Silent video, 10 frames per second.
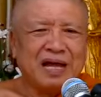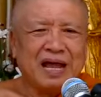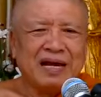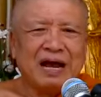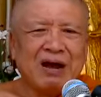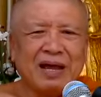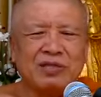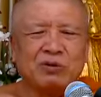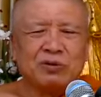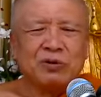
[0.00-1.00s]
And now I
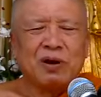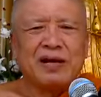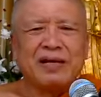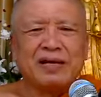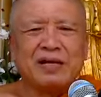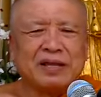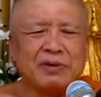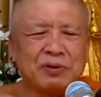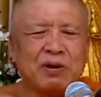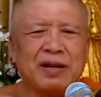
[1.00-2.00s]
told you,
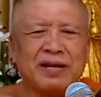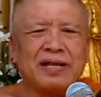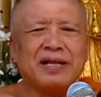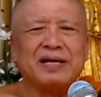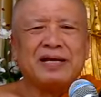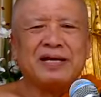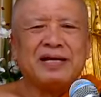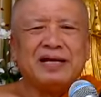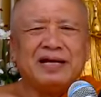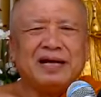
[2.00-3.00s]
already,
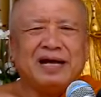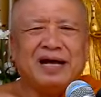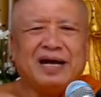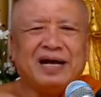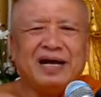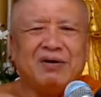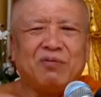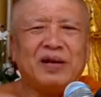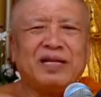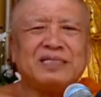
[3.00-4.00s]

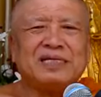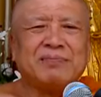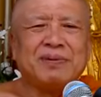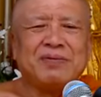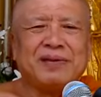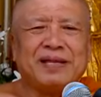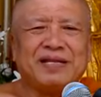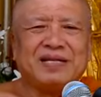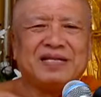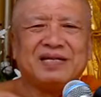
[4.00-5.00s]
what is in
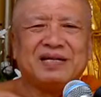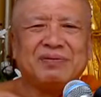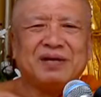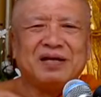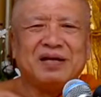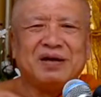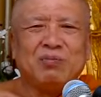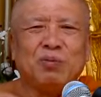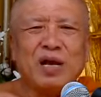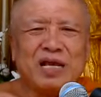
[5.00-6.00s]
between?
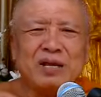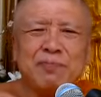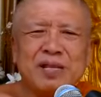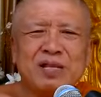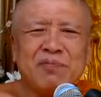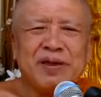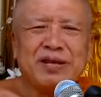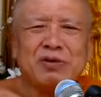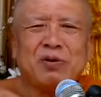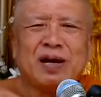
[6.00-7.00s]
What is
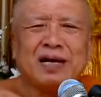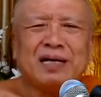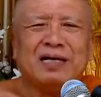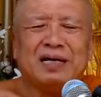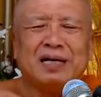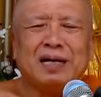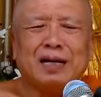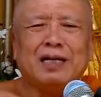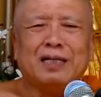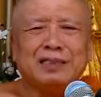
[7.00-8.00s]
between your
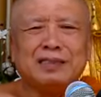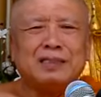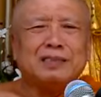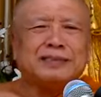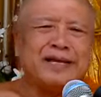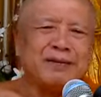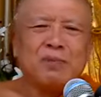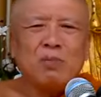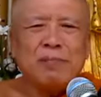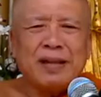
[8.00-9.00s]

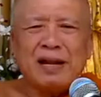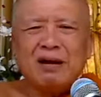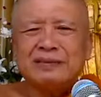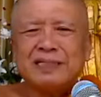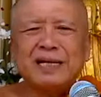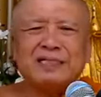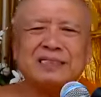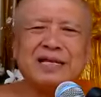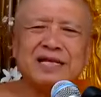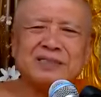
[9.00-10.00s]
seeing movement outside,
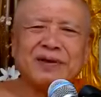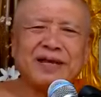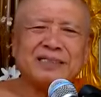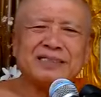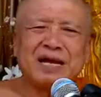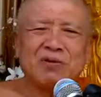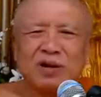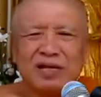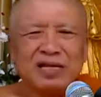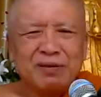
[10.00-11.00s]
seeing way inside?
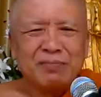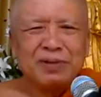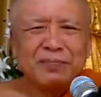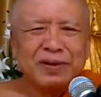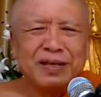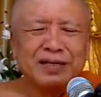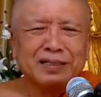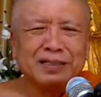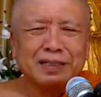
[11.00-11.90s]
What is in between?